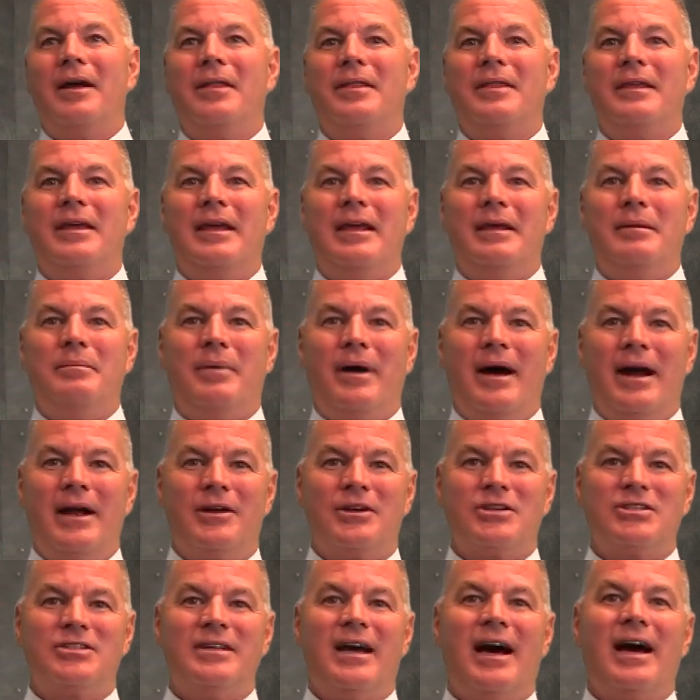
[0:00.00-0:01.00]
the
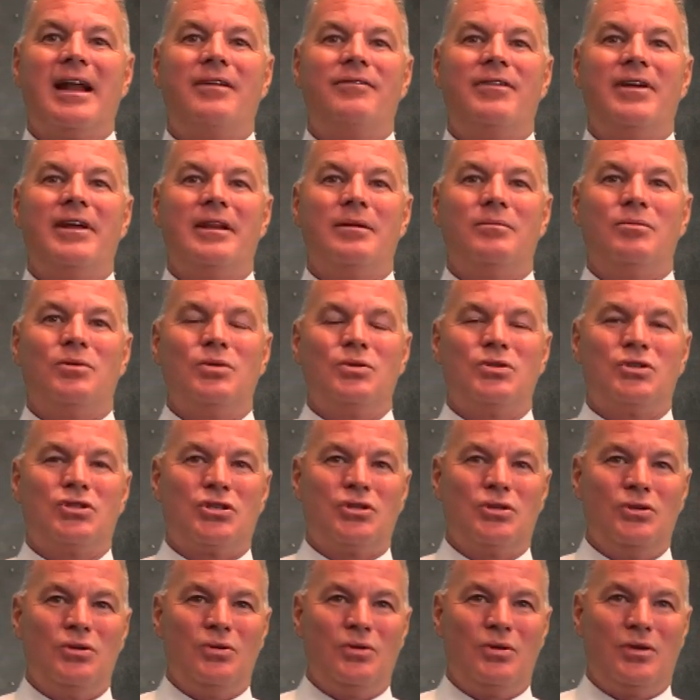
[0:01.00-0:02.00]
buyer's not available
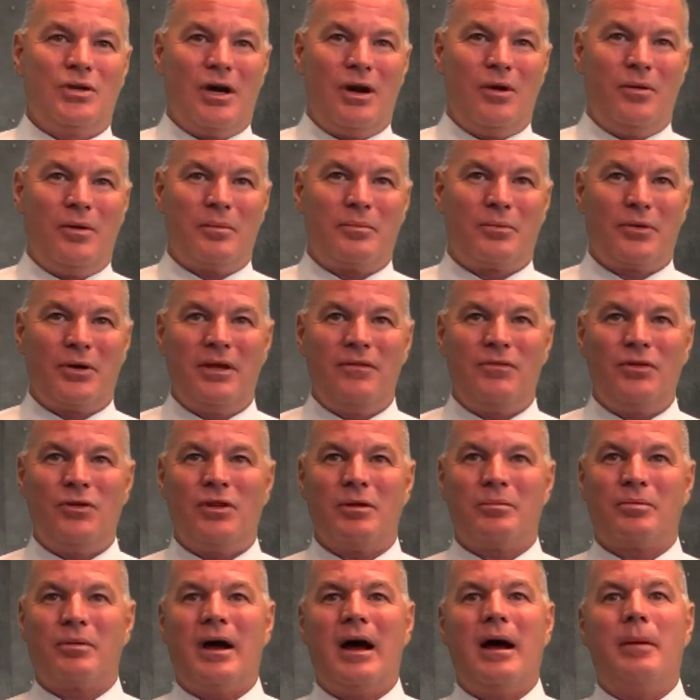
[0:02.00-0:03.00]
to go and preview
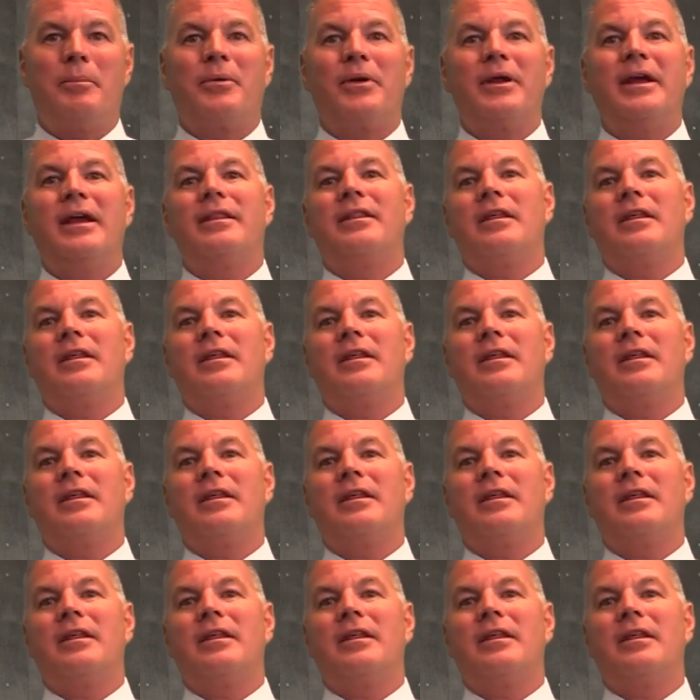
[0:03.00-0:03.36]
the property,